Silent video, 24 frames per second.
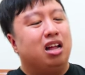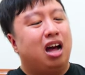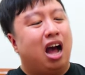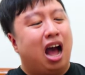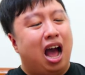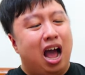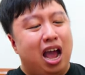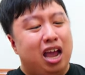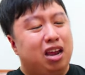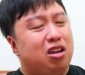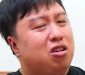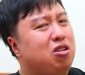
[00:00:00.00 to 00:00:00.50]

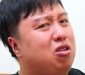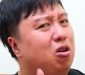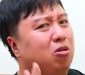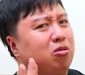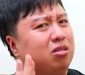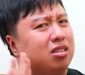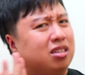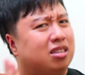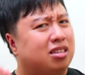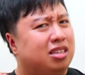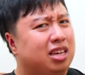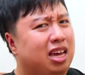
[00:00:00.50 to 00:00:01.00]
I
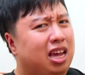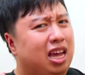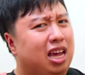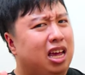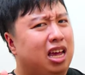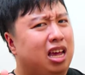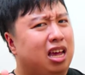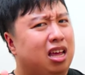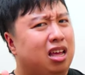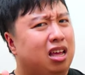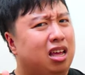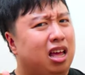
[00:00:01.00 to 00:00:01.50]
don't
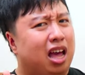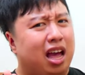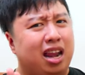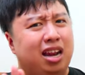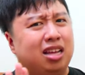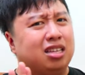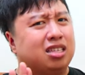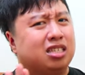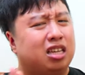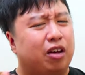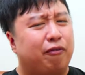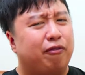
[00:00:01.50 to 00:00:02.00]
see
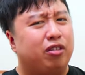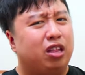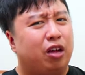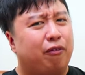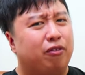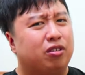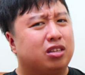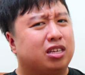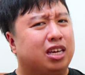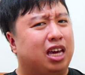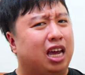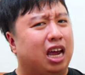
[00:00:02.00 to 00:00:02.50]
any
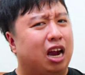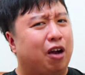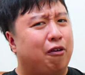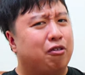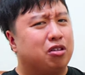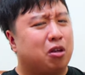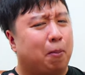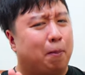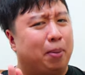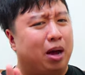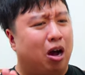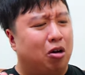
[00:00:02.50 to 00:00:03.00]
7-Elevens
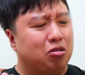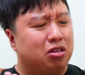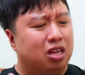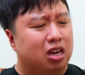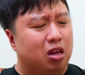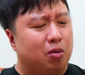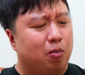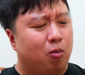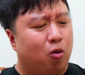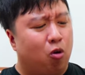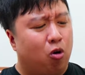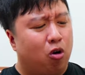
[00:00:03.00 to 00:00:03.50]
carrying the pouch
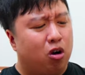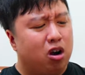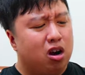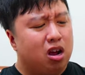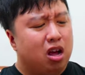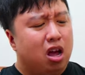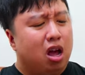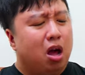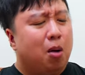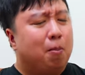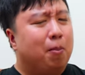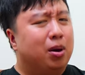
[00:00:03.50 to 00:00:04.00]
anymore,